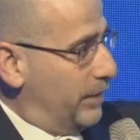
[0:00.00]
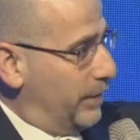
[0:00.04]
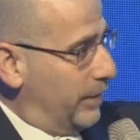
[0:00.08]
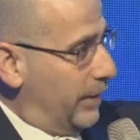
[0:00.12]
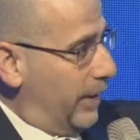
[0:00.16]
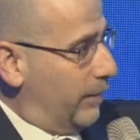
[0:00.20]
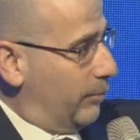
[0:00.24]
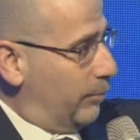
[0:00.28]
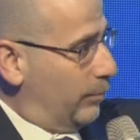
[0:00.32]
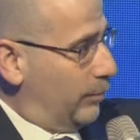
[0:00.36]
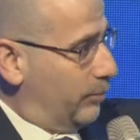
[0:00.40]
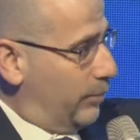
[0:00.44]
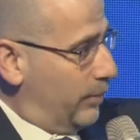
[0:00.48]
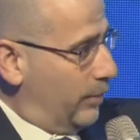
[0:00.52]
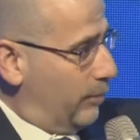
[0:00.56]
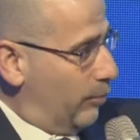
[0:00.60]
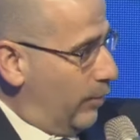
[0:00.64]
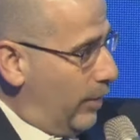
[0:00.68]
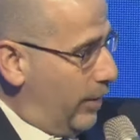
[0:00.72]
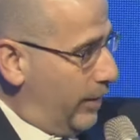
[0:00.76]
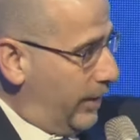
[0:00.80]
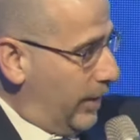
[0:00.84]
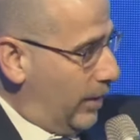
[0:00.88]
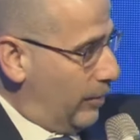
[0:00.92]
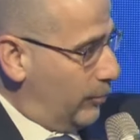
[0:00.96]
able to be a
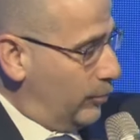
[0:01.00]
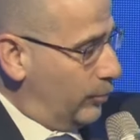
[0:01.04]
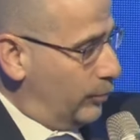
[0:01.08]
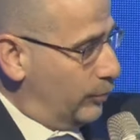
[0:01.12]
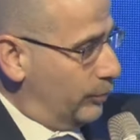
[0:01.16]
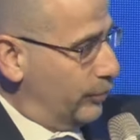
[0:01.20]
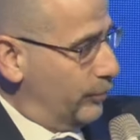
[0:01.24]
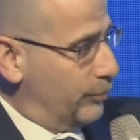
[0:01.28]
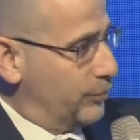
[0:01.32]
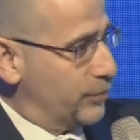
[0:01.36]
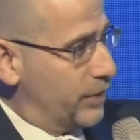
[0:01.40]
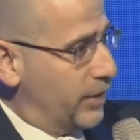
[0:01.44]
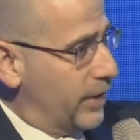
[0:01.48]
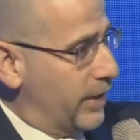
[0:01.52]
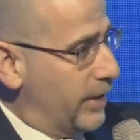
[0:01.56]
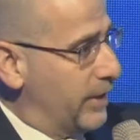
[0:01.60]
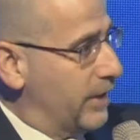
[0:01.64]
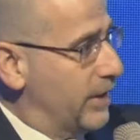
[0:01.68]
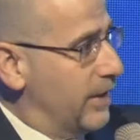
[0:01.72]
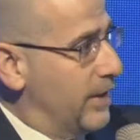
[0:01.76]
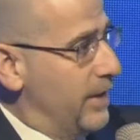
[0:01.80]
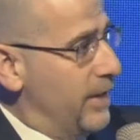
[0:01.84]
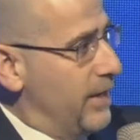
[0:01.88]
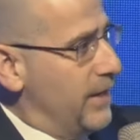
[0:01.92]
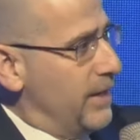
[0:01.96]
breakout nuclear state,
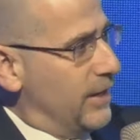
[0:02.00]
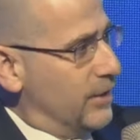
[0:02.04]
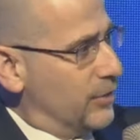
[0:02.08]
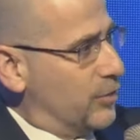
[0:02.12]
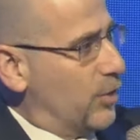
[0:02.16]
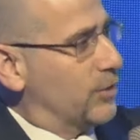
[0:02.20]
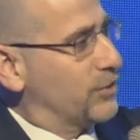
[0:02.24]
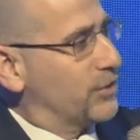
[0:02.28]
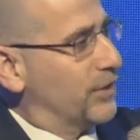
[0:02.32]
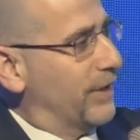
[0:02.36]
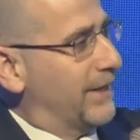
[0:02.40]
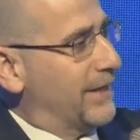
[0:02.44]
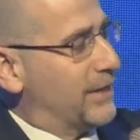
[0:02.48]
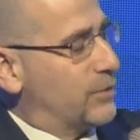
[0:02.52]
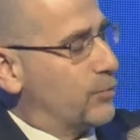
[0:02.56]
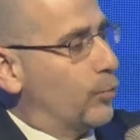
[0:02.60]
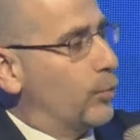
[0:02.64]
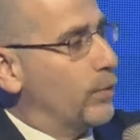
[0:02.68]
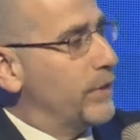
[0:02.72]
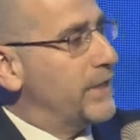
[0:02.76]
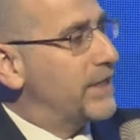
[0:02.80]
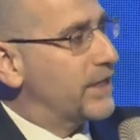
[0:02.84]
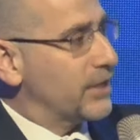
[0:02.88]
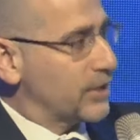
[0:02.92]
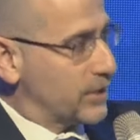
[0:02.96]
is also at its
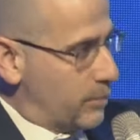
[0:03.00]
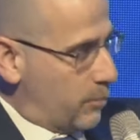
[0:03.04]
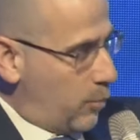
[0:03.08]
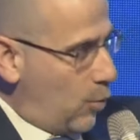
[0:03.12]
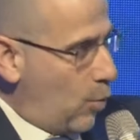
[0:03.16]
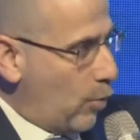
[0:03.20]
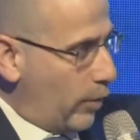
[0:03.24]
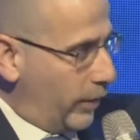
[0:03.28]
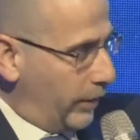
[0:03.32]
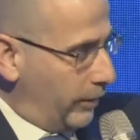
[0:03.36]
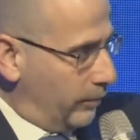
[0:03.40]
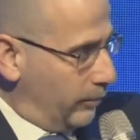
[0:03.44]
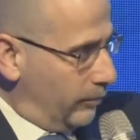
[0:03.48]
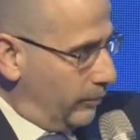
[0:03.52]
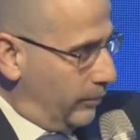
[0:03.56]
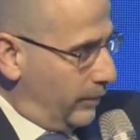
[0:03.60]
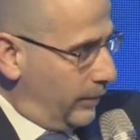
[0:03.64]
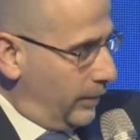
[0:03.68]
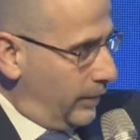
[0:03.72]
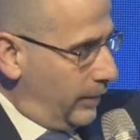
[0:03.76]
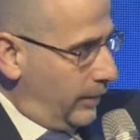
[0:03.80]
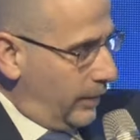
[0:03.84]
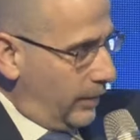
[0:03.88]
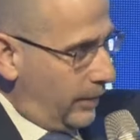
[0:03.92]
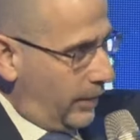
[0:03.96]
weakest point
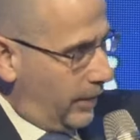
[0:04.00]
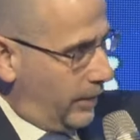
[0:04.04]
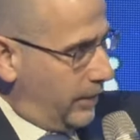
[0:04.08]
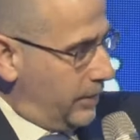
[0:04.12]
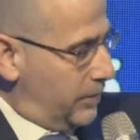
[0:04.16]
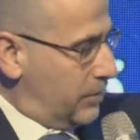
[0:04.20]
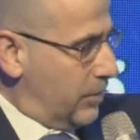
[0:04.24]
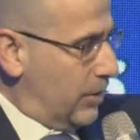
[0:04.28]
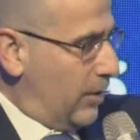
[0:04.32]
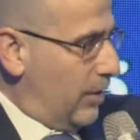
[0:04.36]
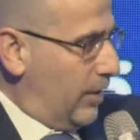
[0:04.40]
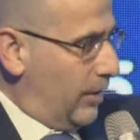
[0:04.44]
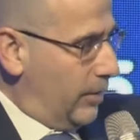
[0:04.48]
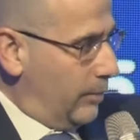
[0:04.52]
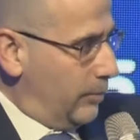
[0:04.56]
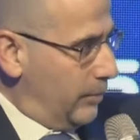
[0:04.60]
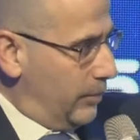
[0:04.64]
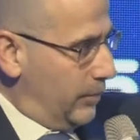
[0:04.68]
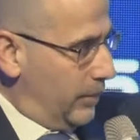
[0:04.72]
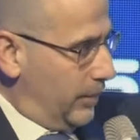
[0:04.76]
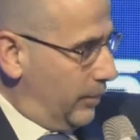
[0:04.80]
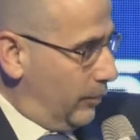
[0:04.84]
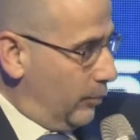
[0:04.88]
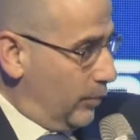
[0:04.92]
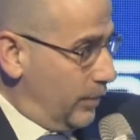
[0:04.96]
at any time
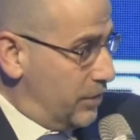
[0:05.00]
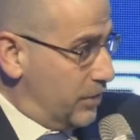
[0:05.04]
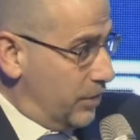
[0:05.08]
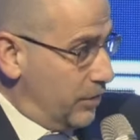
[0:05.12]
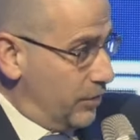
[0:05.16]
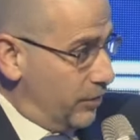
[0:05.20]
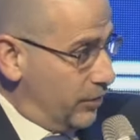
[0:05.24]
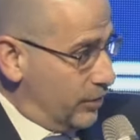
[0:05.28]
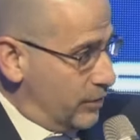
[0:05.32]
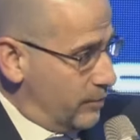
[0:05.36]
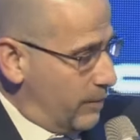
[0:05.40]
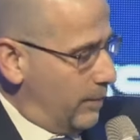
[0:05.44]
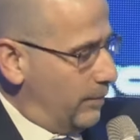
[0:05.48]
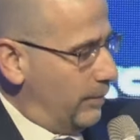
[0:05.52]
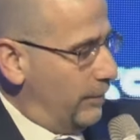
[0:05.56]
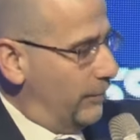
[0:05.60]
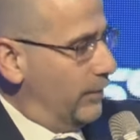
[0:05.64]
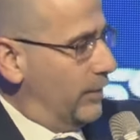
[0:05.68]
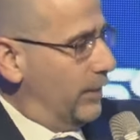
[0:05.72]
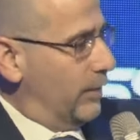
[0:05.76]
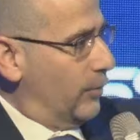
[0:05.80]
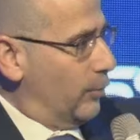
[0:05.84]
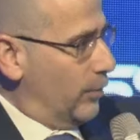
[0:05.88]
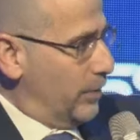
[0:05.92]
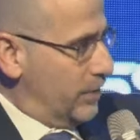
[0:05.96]
in recent years, maybe even
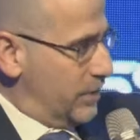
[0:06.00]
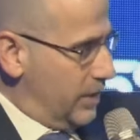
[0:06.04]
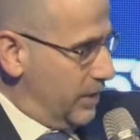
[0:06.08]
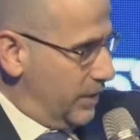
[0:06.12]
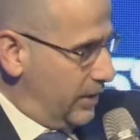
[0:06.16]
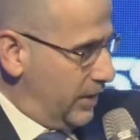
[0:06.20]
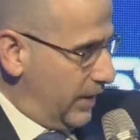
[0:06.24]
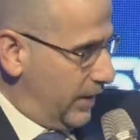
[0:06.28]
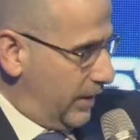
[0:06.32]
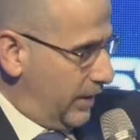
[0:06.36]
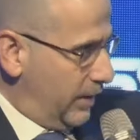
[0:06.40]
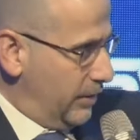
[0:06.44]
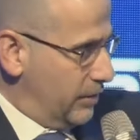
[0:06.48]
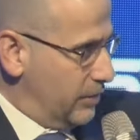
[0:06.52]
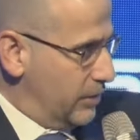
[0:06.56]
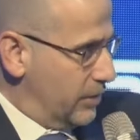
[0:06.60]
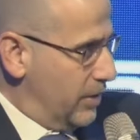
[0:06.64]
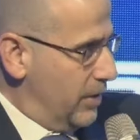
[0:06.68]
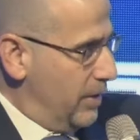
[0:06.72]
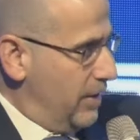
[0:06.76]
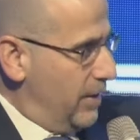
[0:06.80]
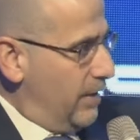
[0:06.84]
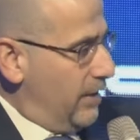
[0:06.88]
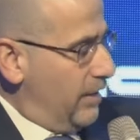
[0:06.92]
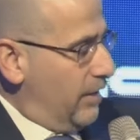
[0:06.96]
in recent decades.
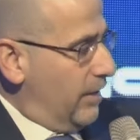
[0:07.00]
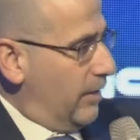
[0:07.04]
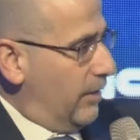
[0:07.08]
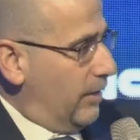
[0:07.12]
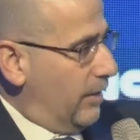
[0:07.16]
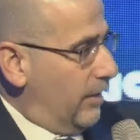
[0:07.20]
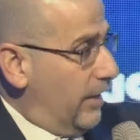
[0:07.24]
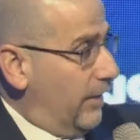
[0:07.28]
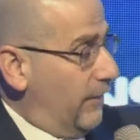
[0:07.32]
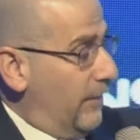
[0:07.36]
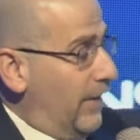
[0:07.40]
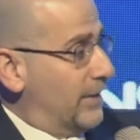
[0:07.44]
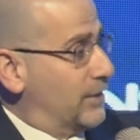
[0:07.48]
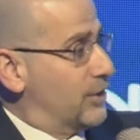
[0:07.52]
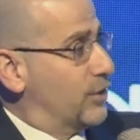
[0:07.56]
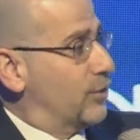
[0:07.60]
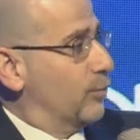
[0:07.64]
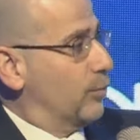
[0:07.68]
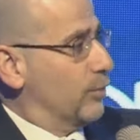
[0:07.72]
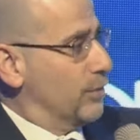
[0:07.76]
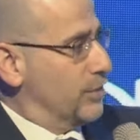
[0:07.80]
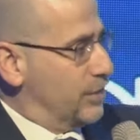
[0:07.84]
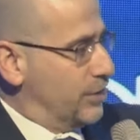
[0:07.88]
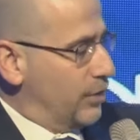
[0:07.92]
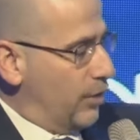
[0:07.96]
And that's the
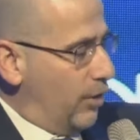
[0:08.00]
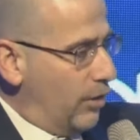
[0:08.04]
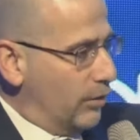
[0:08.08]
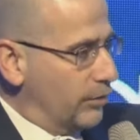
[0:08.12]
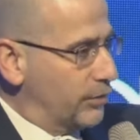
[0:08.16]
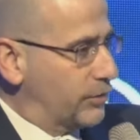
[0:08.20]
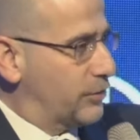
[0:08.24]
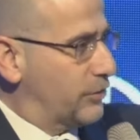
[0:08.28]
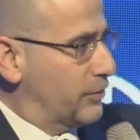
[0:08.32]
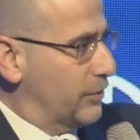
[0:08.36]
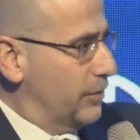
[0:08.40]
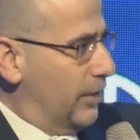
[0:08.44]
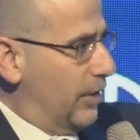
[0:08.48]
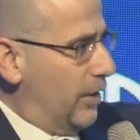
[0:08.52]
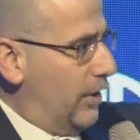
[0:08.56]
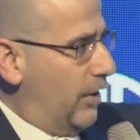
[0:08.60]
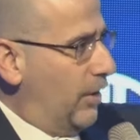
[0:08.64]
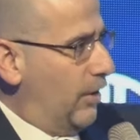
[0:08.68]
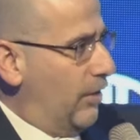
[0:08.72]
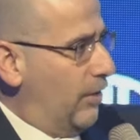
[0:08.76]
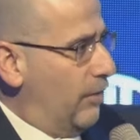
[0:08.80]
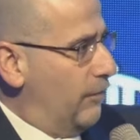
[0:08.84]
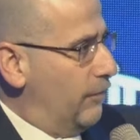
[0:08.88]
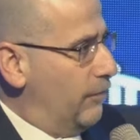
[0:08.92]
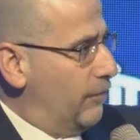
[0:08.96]
result
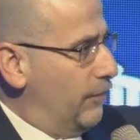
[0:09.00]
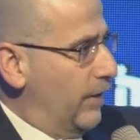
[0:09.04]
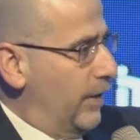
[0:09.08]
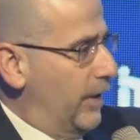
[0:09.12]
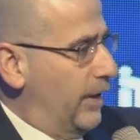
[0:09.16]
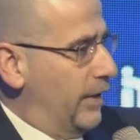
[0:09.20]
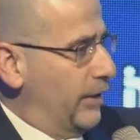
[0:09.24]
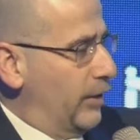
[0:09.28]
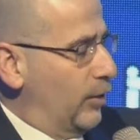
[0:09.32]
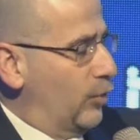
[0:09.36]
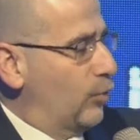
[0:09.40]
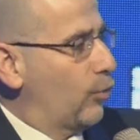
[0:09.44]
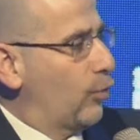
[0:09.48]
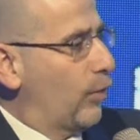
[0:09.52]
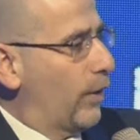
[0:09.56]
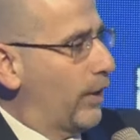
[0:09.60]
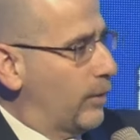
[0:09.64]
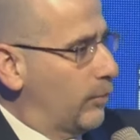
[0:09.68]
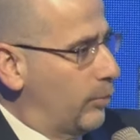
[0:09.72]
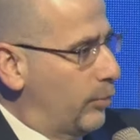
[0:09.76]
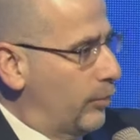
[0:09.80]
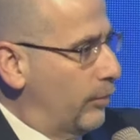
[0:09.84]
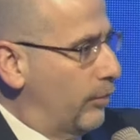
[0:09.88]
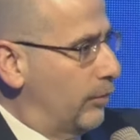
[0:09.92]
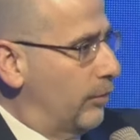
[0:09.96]
of an
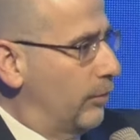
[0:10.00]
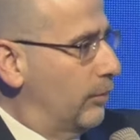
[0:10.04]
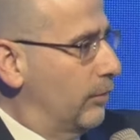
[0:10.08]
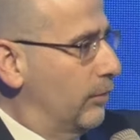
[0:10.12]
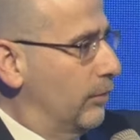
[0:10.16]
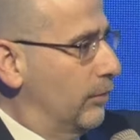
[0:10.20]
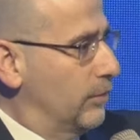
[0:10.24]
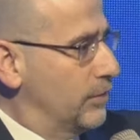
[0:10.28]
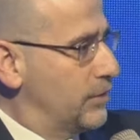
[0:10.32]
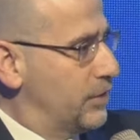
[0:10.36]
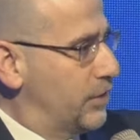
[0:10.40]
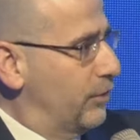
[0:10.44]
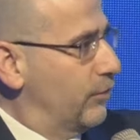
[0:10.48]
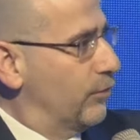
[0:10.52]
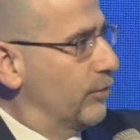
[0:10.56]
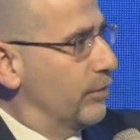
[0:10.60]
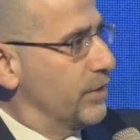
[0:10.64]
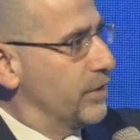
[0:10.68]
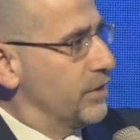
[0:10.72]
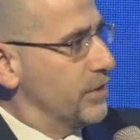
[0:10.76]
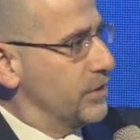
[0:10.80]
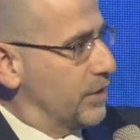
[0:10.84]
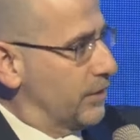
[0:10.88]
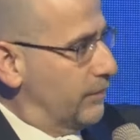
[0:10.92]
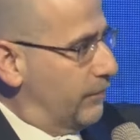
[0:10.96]
incredible
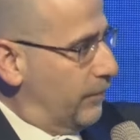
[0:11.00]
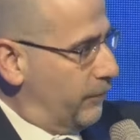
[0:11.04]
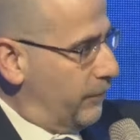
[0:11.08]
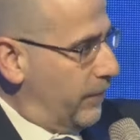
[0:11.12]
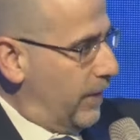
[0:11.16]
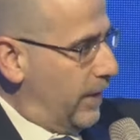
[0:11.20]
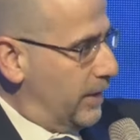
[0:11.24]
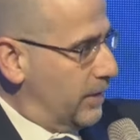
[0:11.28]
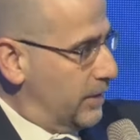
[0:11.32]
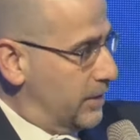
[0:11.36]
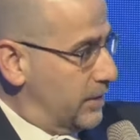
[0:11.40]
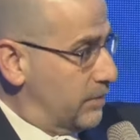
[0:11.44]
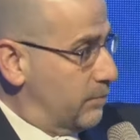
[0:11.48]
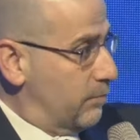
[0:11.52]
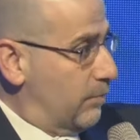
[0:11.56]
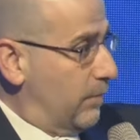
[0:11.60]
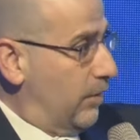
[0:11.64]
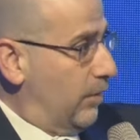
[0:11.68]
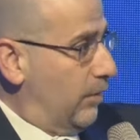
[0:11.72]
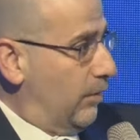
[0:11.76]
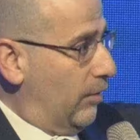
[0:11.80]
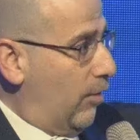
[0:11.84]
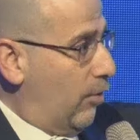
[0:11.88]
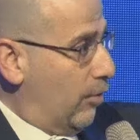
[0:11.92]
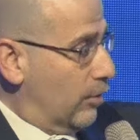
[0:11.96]
series of events,
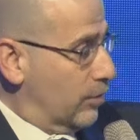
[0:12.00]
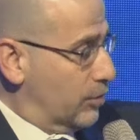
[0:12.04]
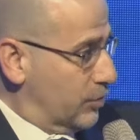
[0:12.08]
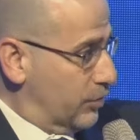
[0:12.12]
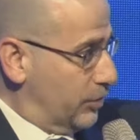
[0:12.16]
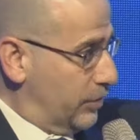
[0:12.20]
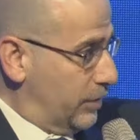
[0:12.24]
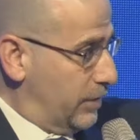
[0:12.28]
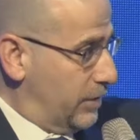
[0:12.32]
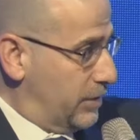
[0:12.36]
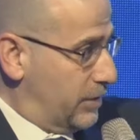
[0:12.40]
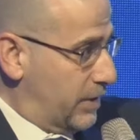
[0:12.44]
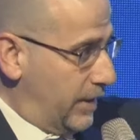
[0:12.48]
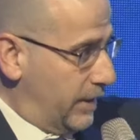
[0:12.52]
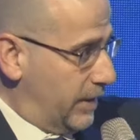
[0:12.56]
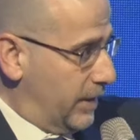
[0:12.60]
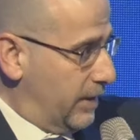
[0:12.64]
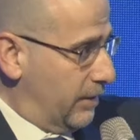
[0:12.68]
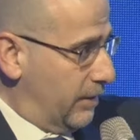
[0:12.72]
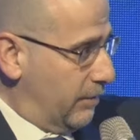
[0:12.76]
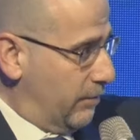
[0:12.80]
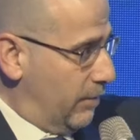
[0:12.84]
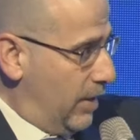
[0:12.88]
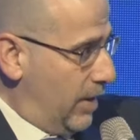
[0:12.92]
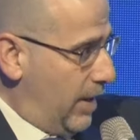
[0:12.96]
largely
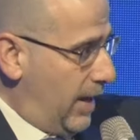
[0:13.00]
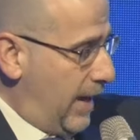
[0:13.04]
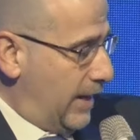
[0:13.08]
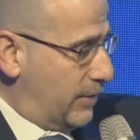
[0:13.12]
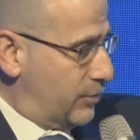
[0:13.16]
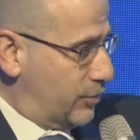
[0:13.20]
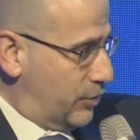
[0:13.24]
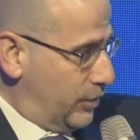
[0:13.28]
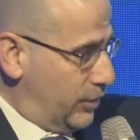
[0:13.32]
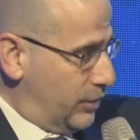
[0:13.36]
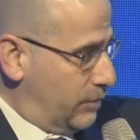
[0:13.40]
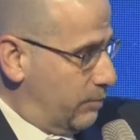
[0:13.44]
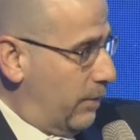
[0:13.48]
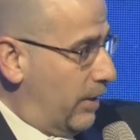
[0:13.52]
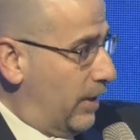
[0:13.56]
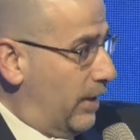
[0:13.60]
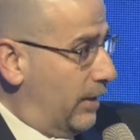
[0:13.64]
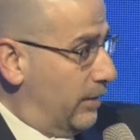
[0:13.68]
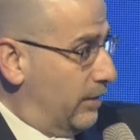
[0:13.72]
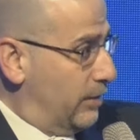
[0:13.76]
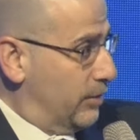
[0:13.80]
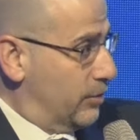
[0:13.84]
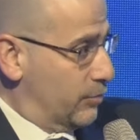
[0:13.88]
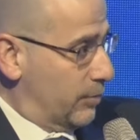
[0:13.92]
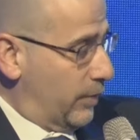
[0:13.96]
taken actions by
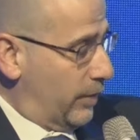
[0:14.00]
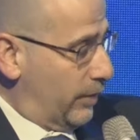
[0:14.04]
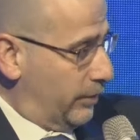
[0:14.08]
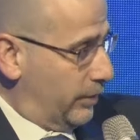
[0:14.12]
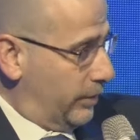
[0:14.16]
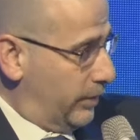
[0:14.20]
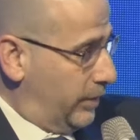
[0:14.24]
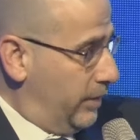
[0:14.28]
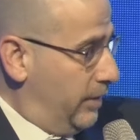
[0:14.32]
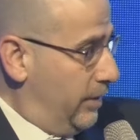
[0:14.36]
the Israeli